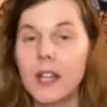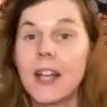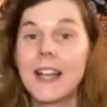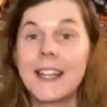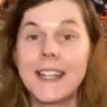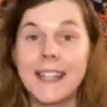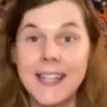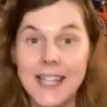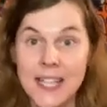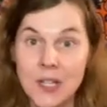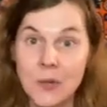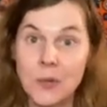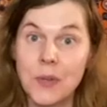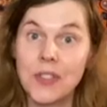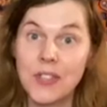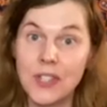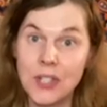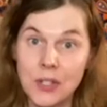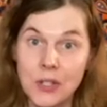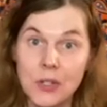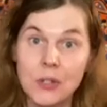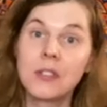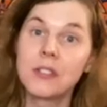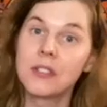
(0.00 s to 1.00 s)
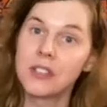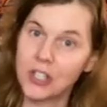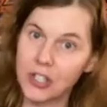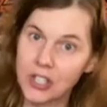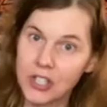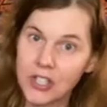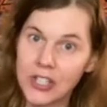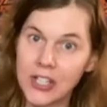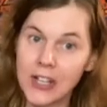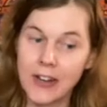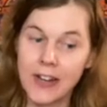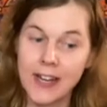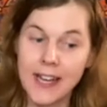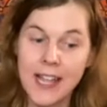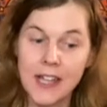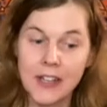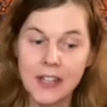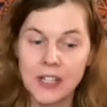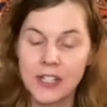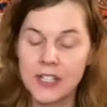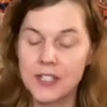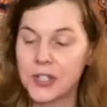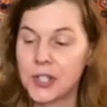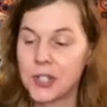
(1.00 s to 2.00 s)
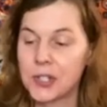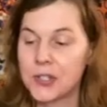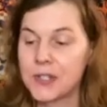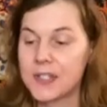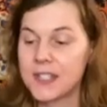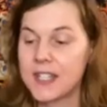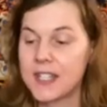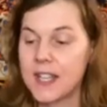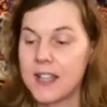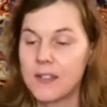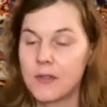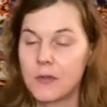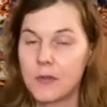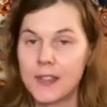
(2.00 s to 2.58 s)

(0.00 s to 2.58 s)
Again, with you, you're clearing out your internal stuff.